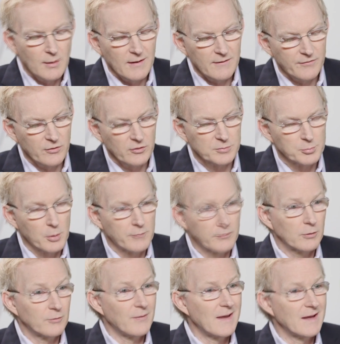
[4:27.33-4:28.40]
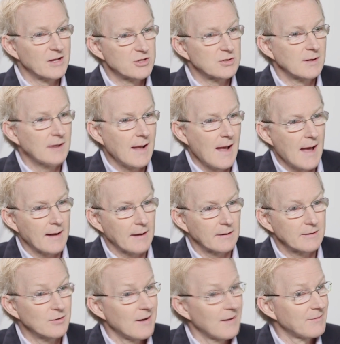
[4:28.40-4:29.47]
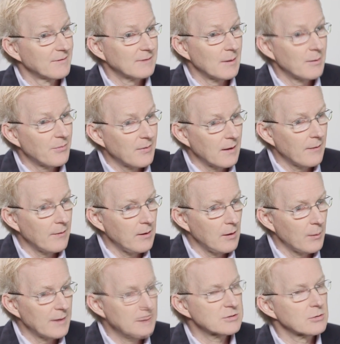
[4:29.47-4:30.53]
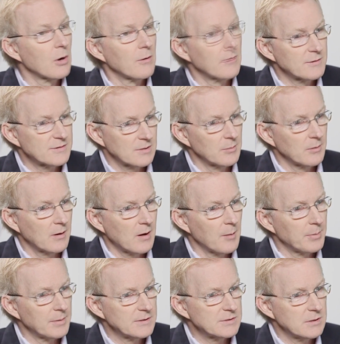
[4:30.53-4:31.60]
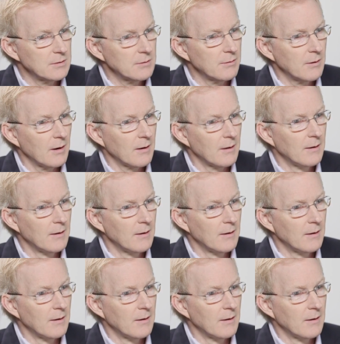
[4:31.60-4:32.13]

have first mover advantage in Canada. Do you have the same thing in the US, or are there similar companies to you there?